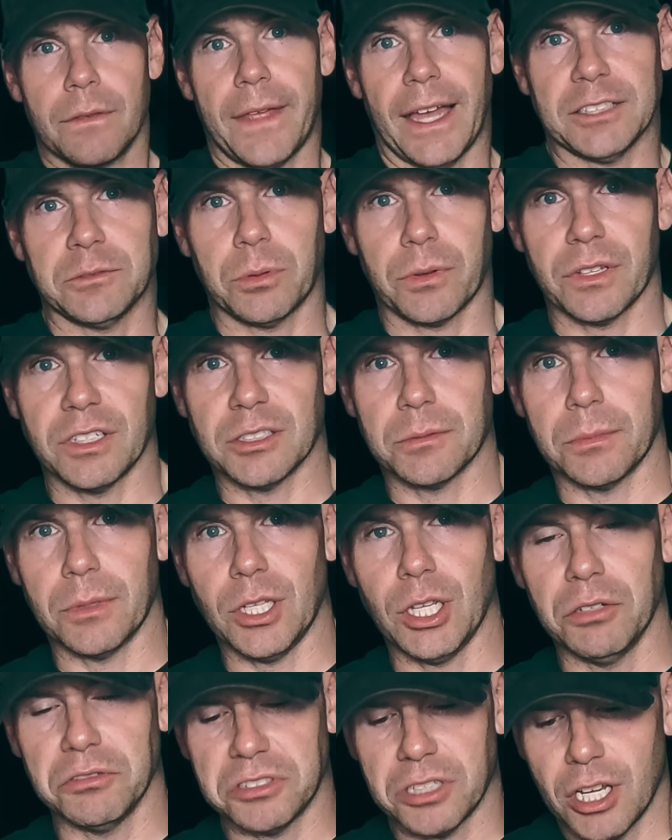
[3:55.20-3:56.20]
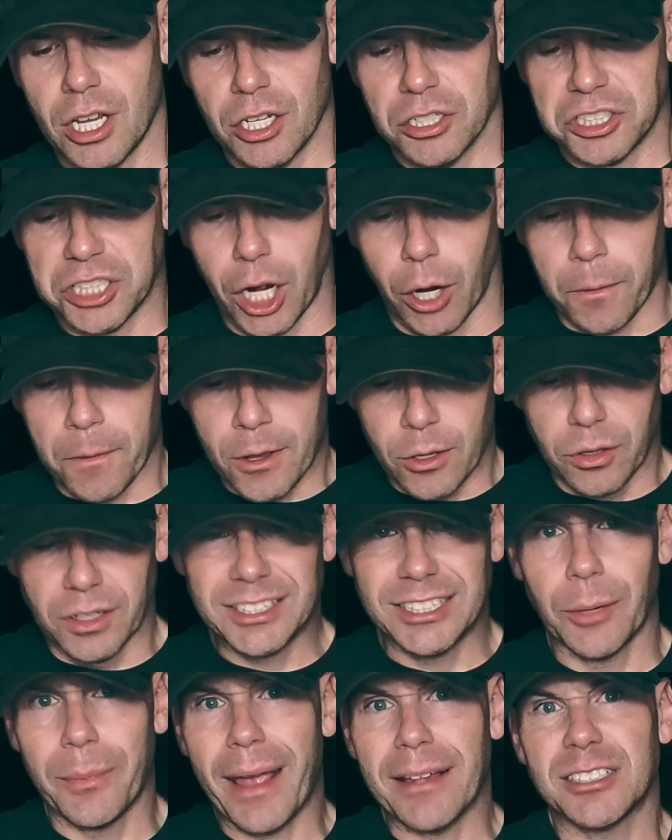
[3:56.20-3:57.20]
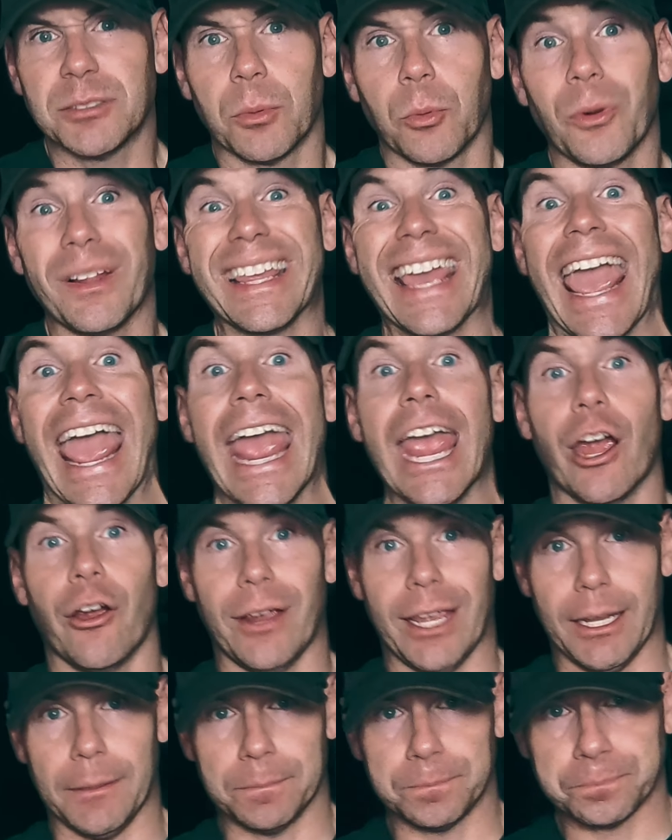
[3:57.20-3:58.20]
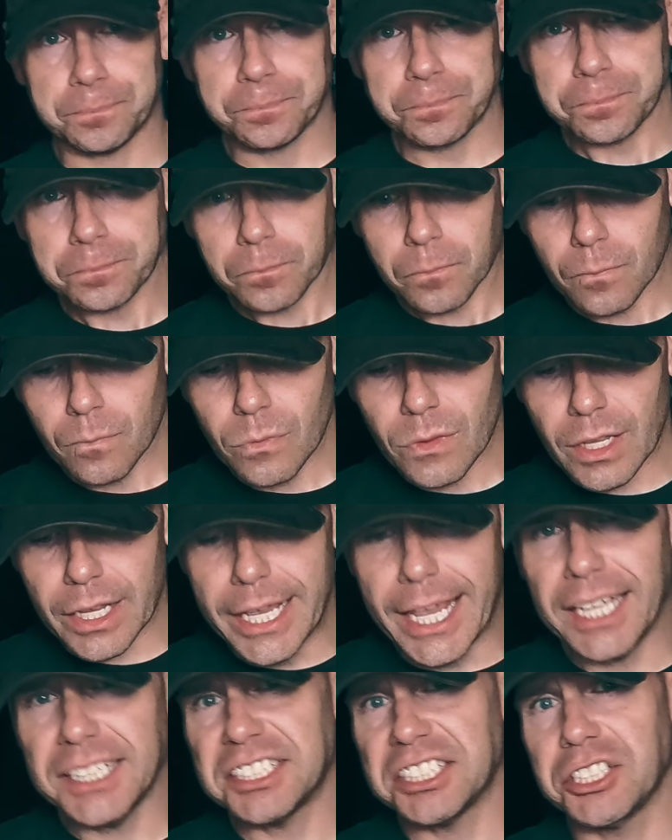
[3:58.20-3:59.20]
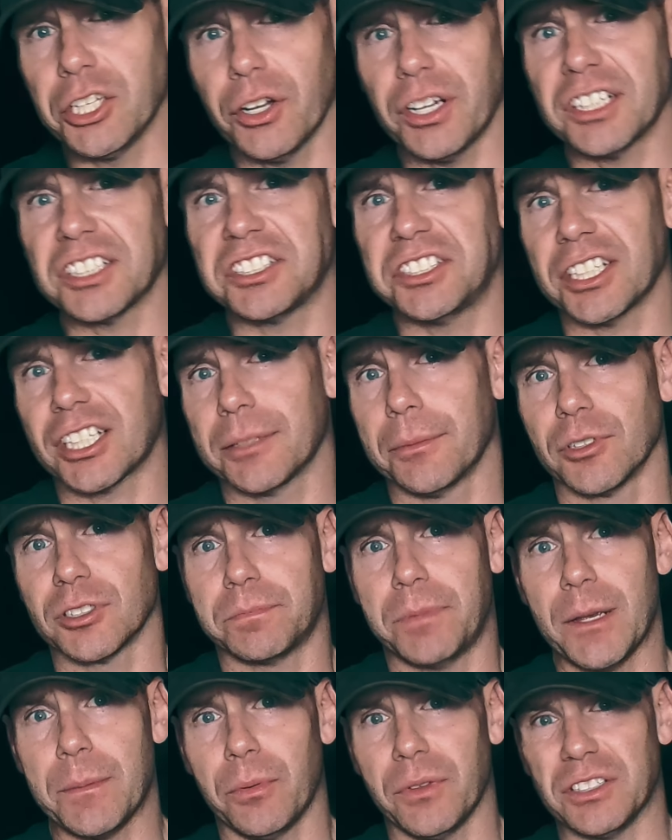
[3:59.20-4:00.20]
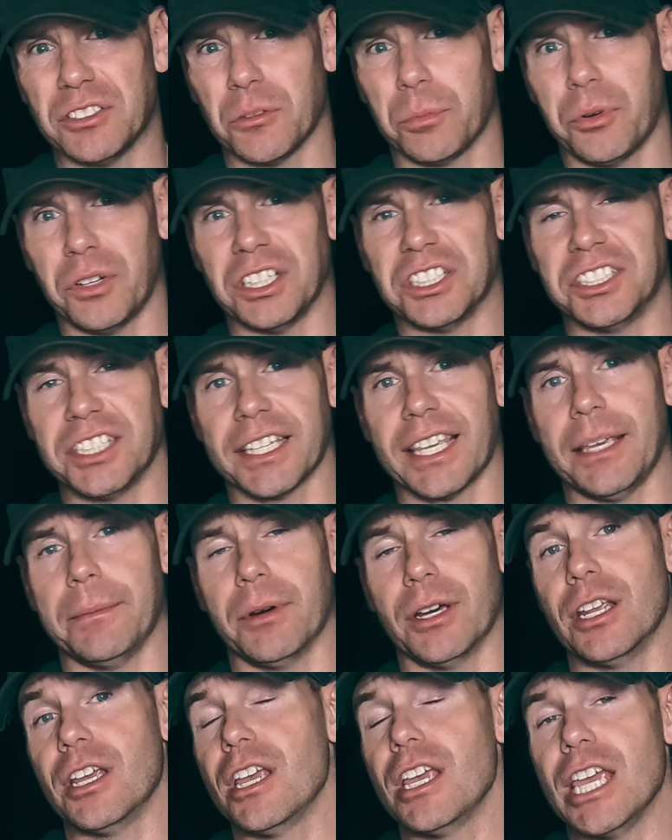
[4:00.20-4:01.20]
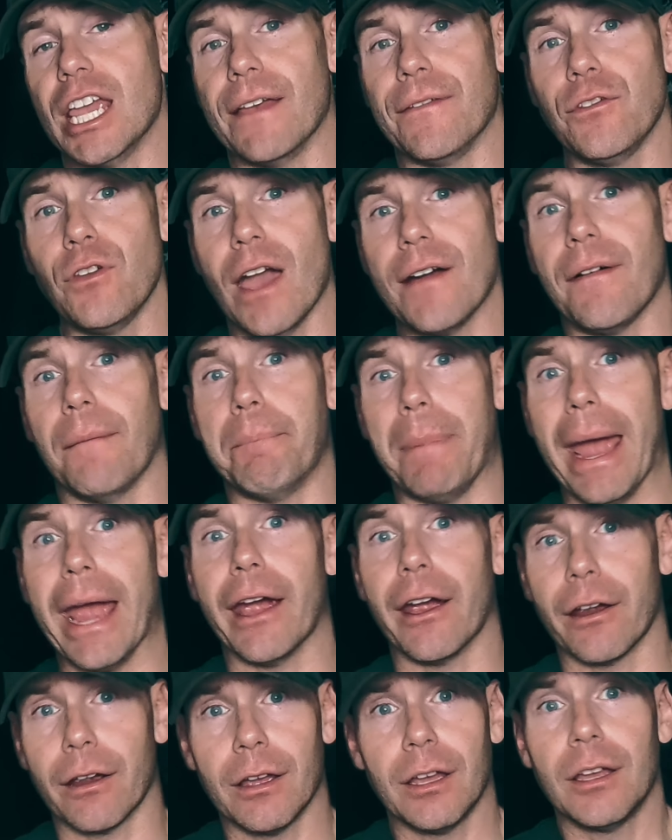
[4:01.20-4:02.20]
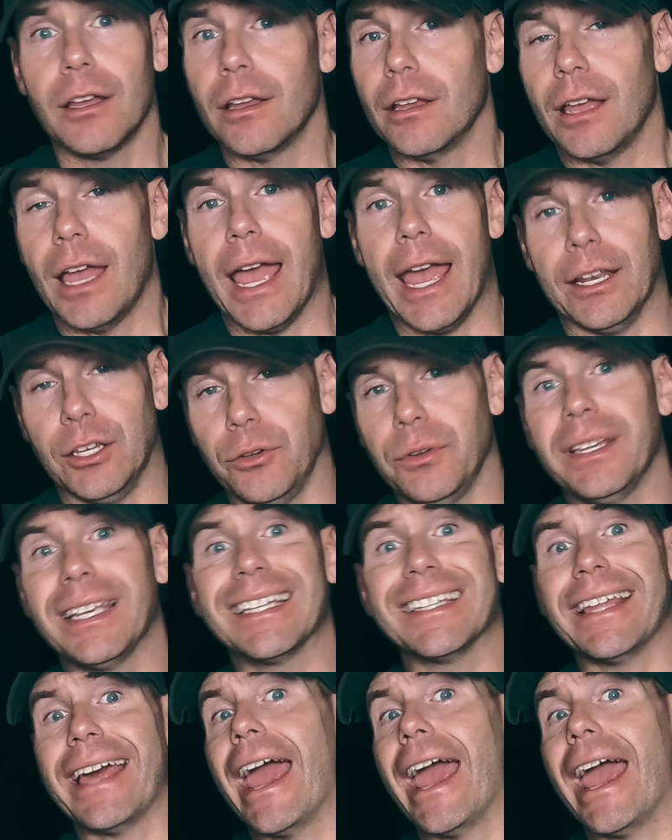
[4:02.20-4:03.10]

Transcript: That's where these are going to be used. So let's say we have someone really hairy. It's still going to stick to most people. These are pretty sticky. But if you have a bear and you need to get